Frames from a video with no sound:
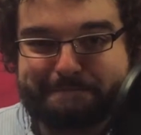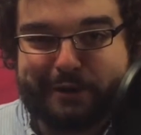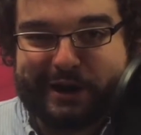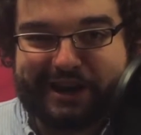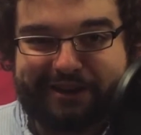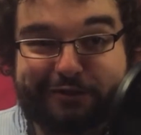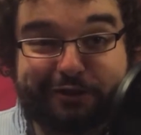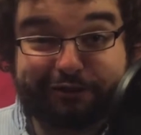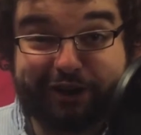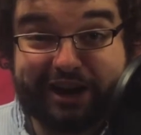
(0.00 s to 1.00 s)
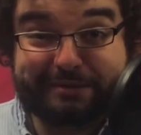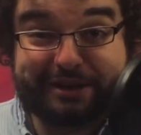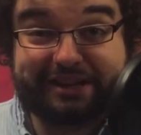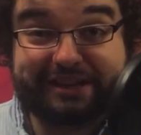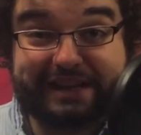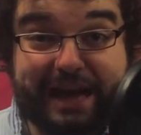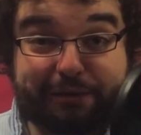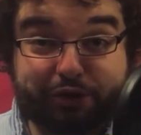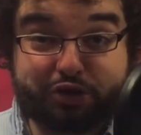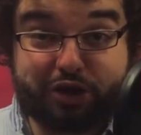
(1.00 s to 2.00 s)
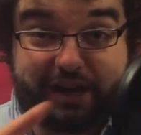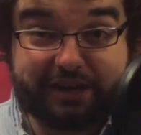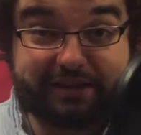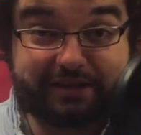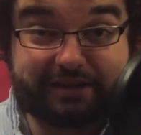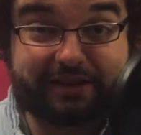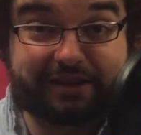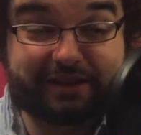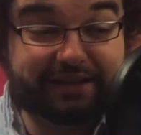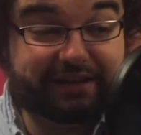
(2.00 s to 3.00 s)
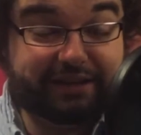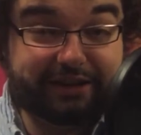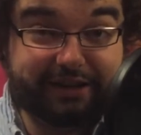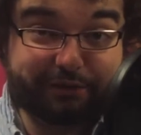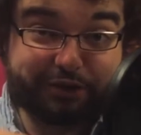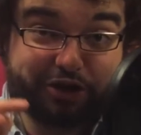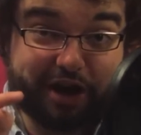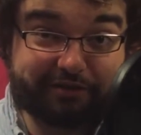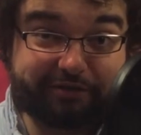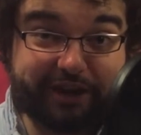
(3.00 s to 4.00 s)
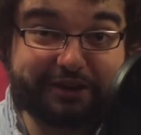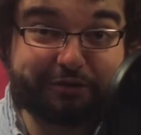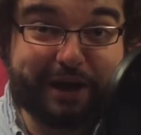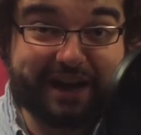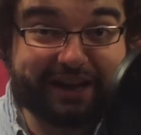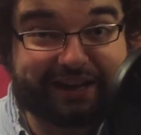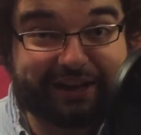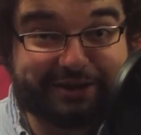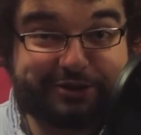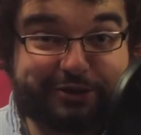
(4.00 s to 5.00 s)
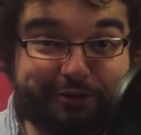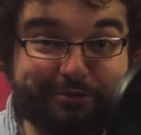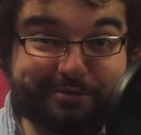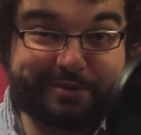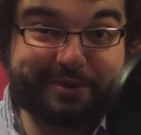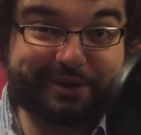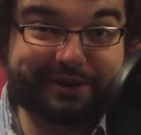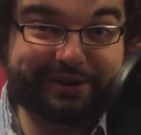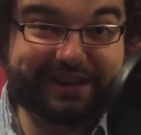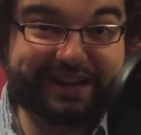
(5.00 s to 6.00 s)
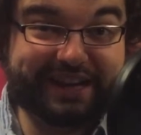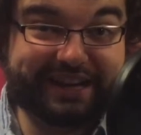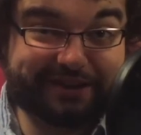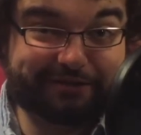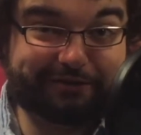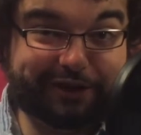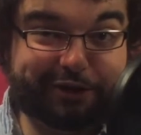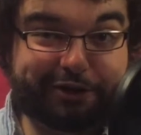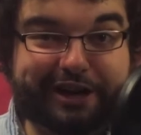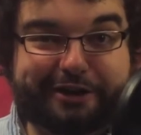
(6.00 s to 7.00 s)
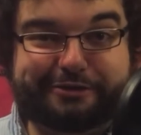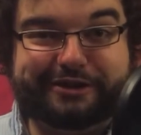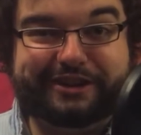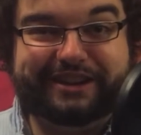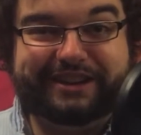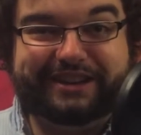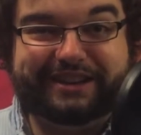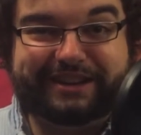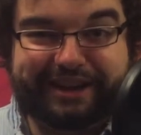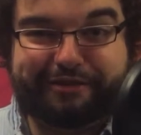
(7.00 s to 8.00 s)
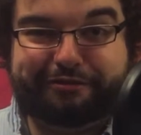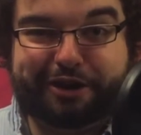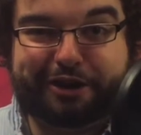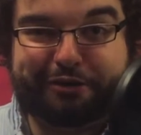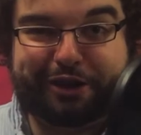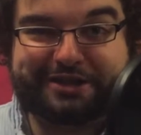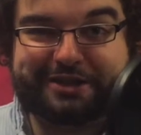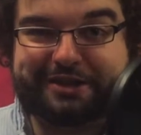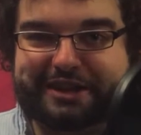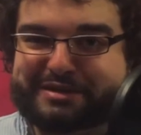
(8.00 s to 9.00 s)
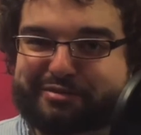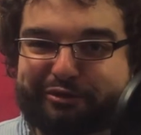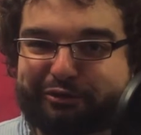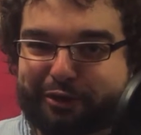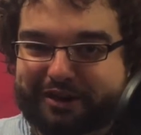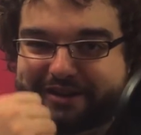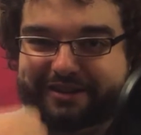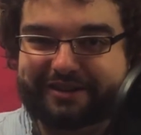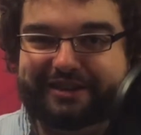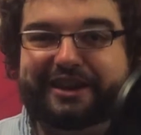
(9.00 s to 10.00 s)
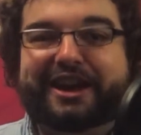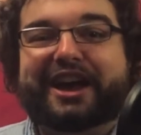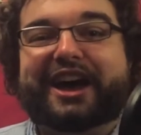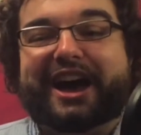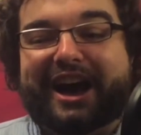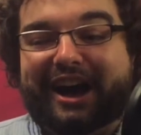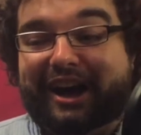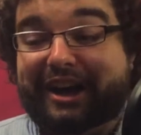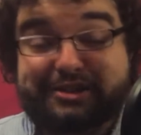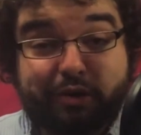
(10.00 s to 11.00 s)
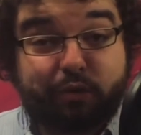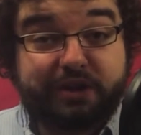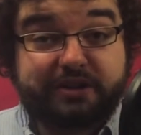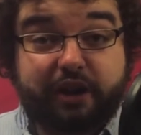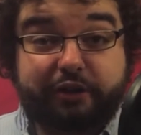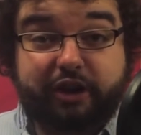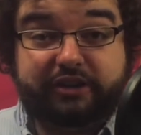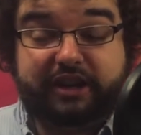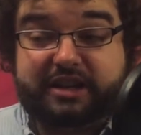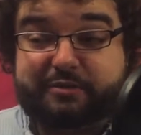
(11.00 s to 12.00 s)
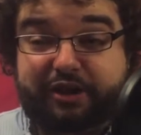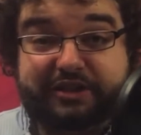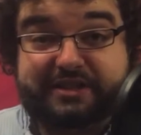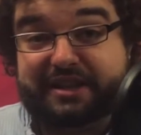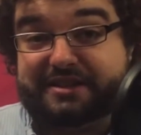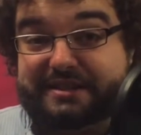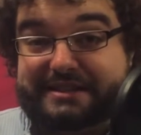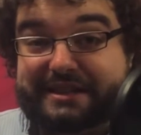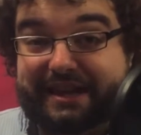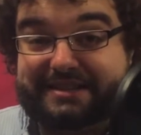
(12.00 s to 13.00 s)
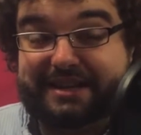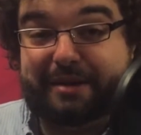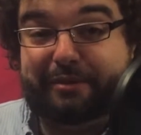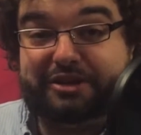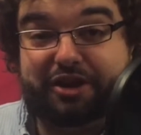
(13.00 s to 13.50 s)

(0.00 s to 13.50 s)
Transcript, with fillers: but if you can find me, I will try. I will try to find you back. I assume I can figure it out. I've figured out lots of things before. Uh, so, what other content has been on the site since the last time I